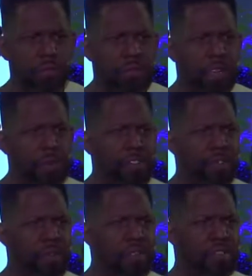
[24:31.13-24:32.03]
Think about your
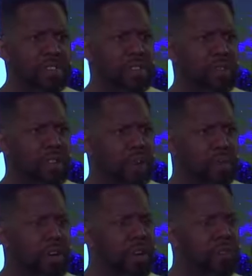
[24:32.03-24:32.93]
relationship with God.
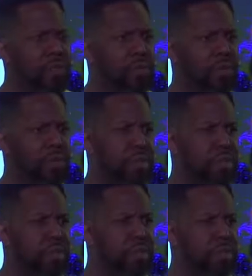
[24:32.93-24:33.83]
Where are you?
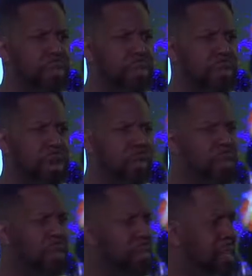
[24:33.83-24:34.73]
Are you
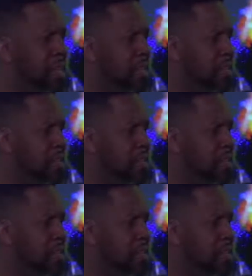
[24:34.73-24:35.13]
committed?